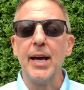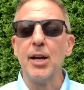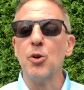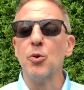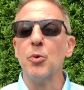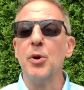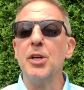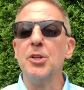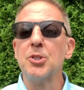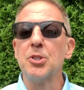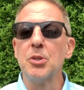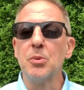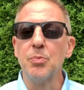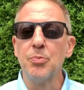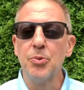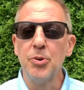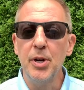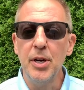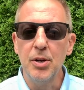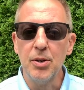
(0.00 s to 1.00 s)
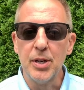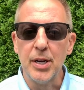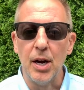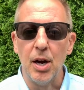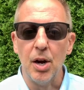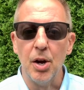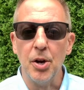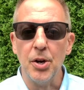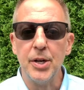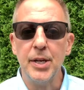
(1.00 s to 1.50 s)
Adoration Prayer
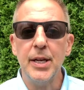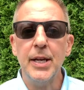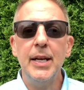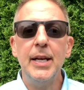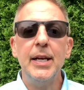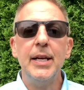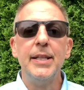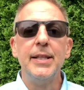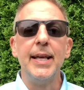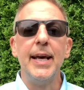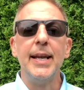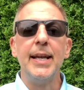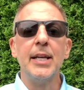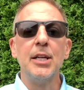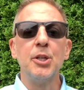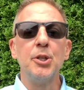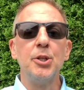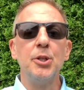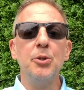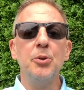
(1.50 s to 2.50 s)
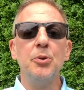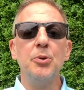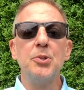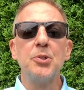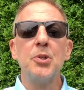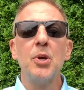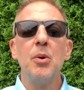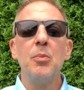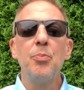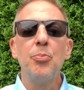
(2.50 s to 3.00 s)
Card that
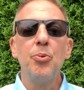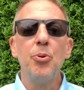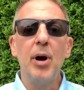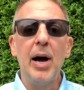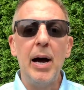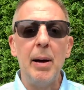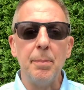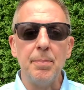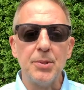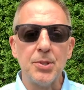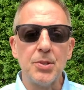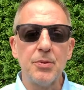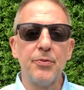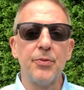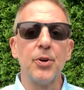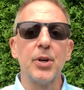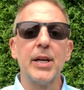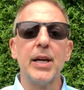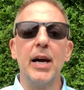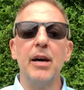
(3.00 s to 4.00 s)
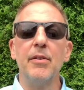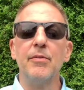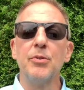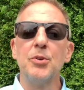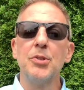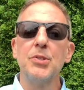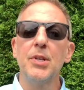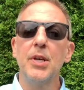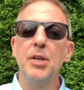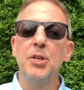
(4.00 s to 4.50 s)
includes prompts for
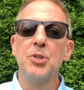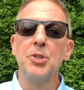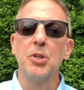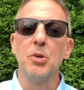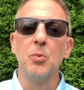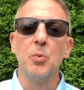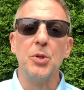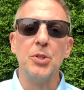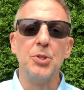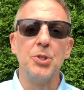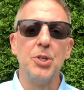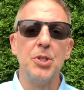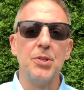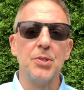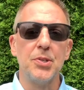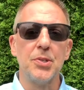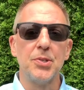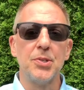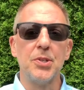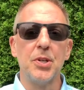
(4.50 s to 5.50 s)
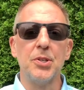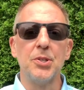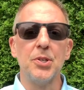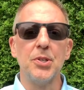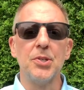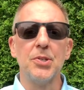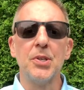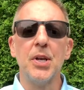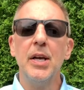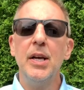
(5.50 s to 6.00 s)
conversation with Jesus, such
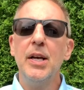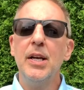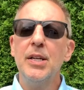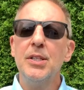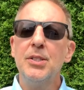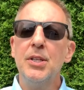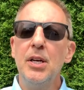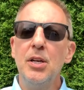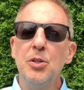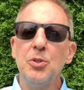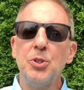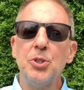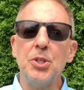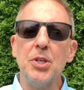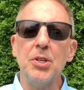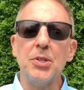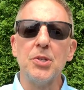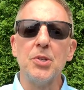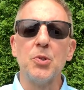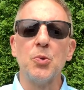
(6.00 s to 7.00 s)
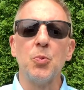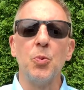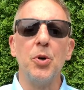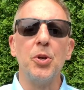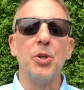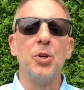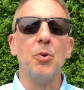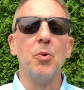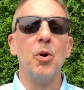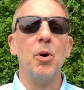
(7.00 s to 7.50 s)
as tell Jesus
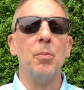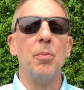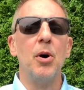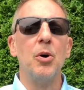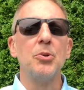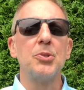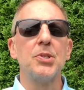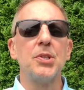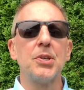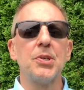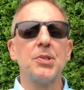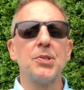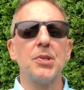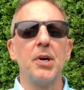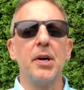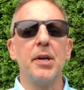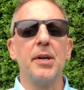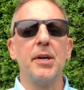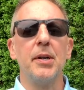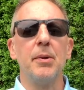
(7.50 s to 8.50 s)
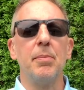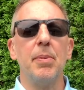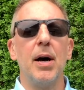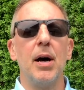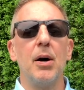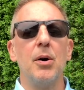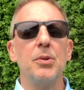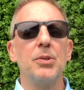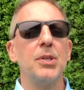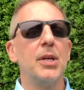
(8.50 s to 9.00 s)
what you are most excited
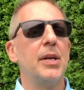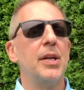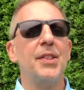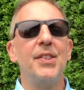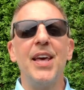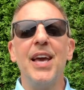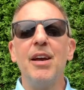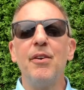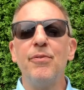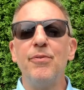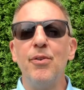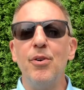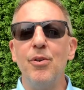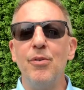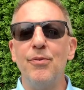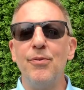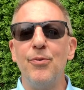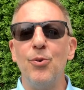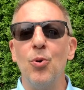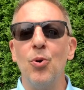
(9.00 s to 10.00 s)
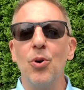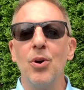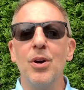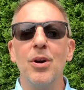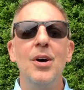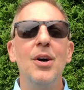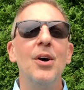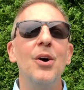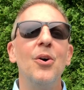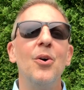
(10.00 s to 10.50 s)
about, thankful
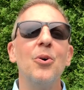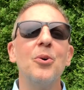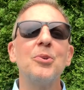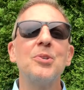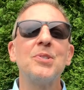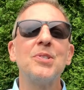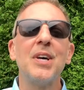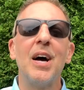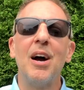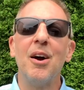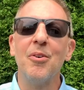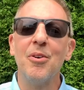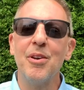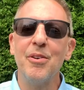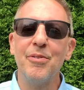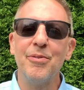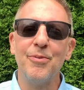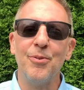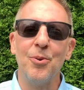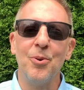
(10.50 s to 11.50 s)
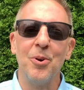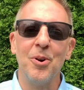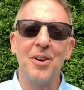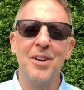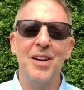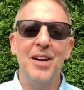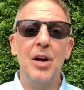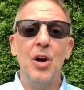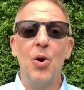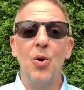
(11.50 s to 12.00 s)
for, or sorry
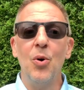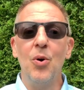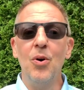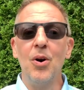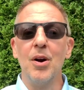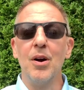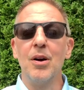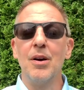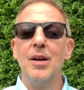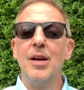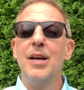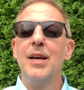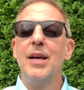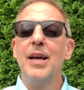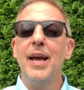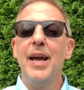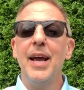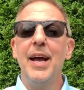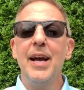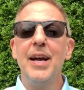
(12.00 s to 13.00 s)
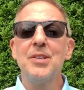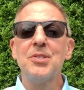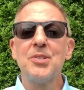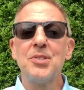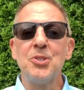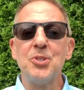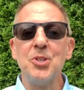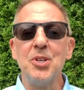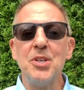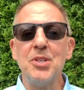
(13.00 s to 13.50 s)
for, or
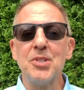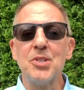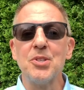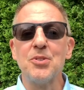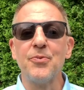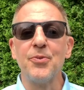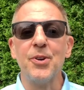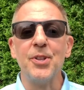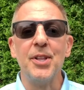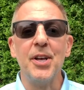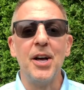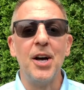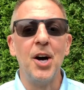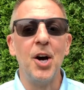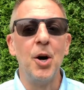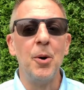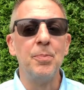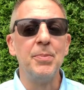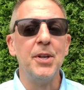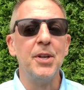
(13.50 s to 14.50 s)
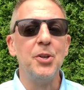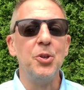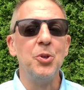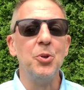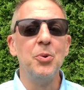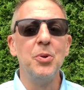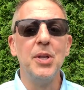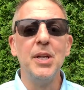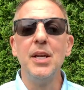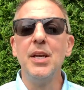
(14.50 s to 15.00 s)
ask Jesus for the help that
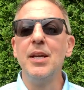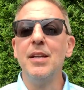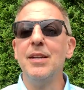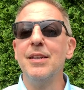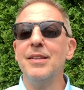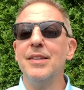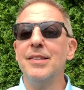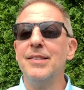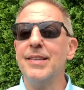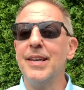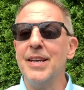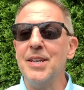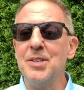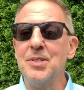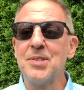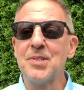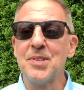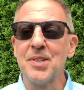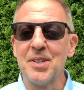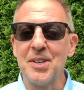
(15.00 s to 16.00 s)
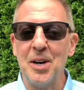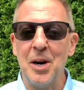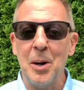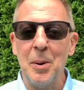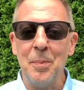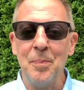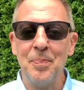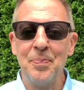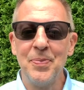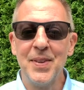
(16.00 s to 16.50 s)
you need in the days to
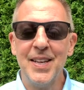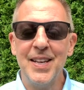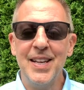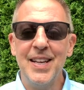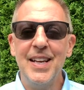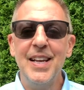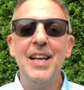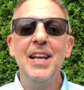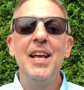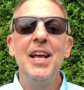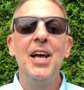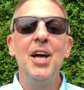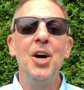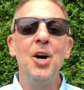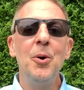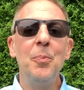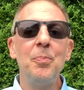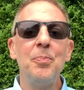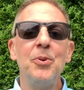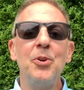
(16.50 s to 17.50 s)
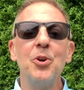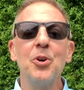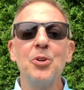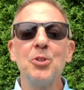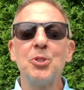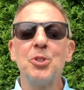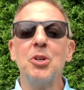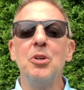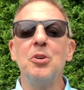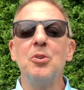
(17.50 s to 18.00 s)
come. Help
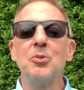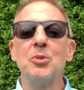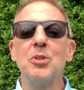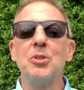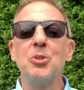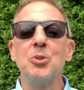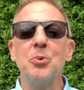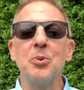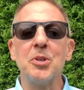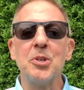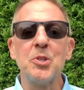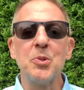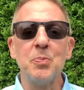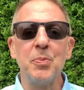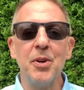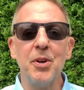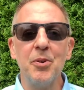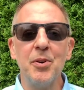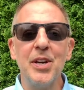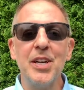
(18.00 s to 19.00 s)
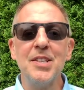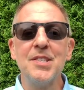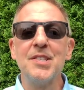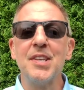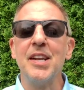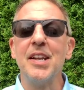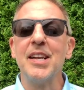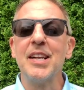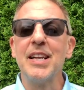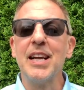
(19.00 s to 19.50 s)
your children to
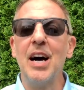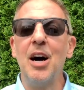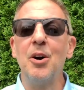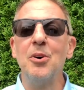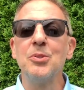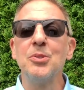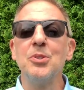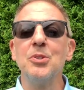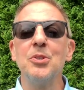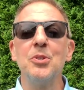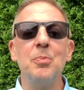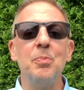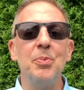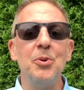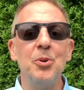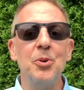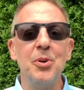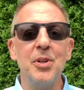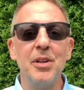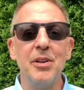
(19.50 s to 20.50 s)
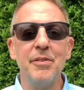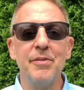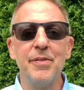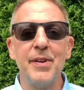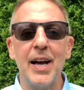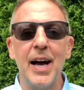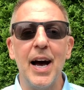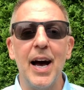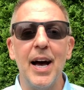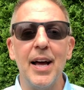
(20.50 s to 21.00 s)
experience and encounter the beauty
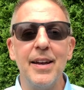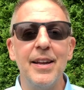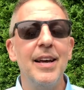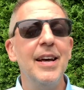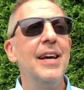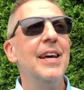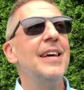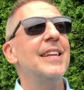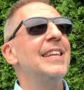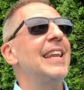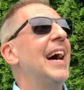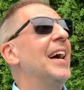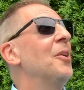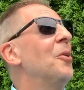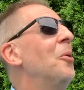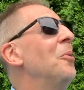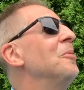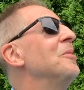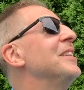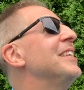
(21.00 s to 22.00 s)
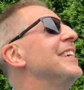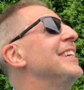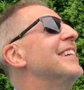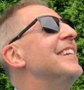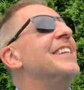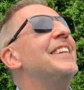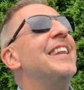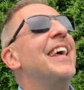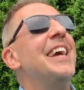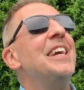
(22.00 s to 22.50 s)
of God, not only
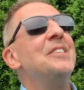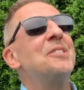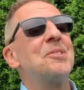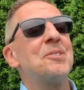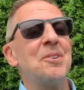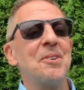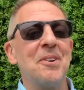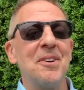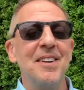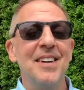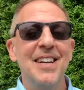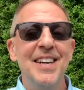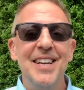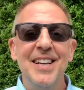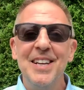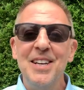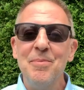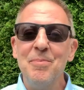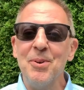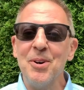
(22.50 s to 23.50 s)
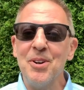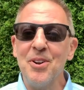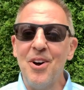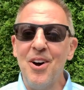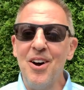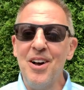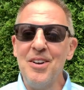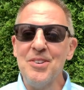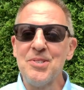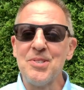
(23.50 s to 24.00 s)
in nature, but
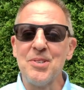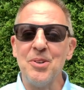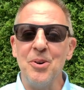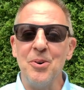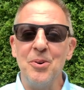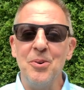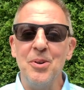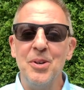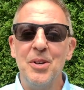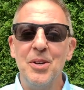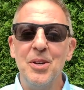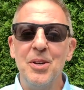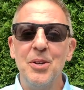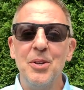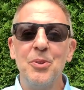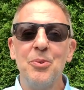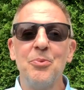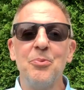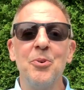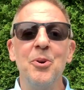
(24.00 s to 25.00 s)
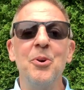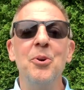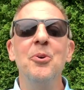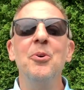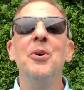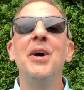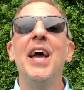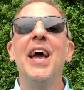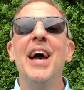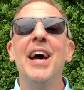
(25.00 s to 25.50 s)
also
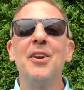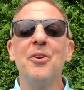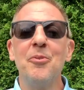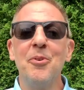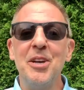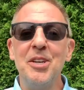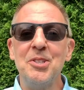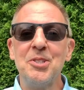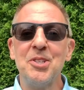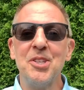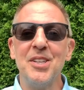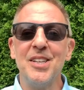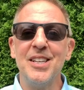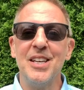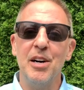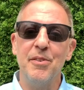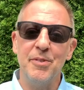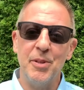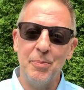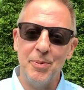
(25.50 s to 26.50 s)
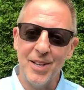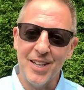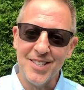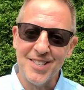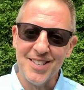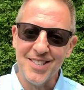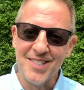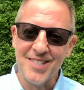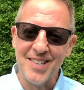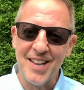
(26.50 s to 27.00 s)
through adoration of the
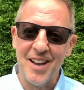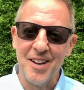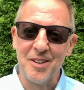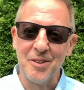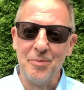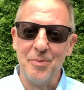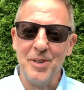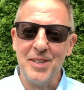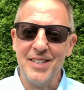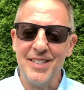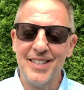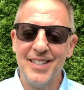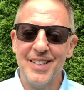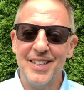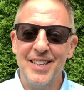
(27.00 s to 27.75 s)
Blessed Sacrament.